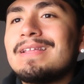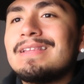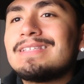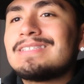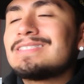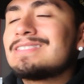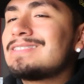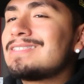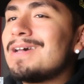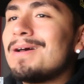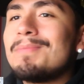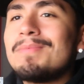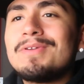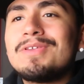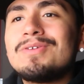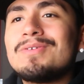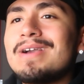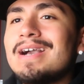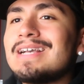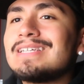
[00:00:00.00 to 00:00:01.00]
Some of
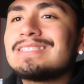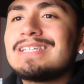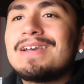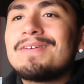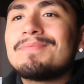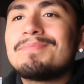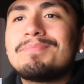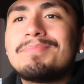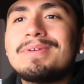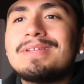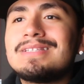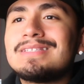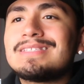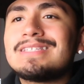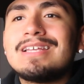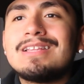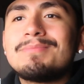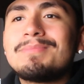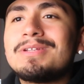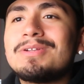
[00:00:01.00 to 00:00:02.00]
you guys have been
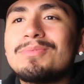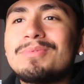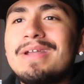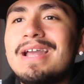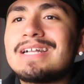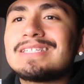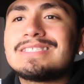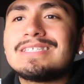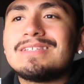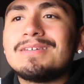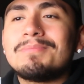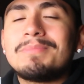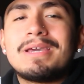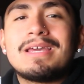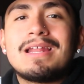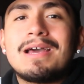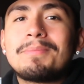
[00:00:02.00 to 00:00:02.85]
telling me to react to them, man.